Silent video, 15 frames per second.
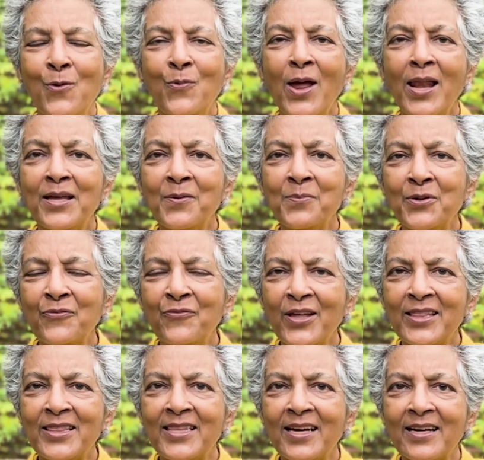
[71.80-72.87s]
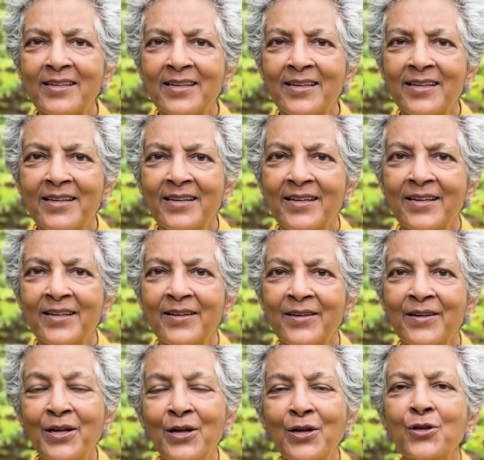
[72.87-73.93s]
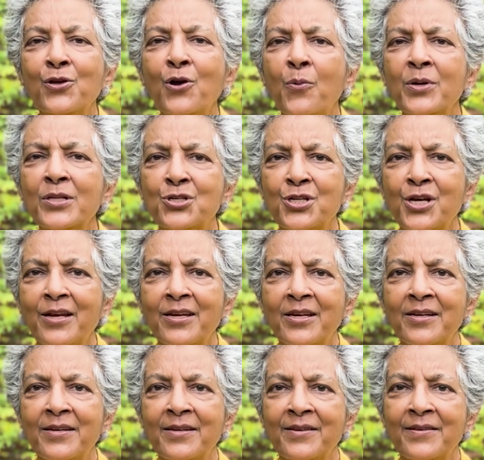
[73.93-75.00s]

welcome to Fit Tech. You're with Sharan.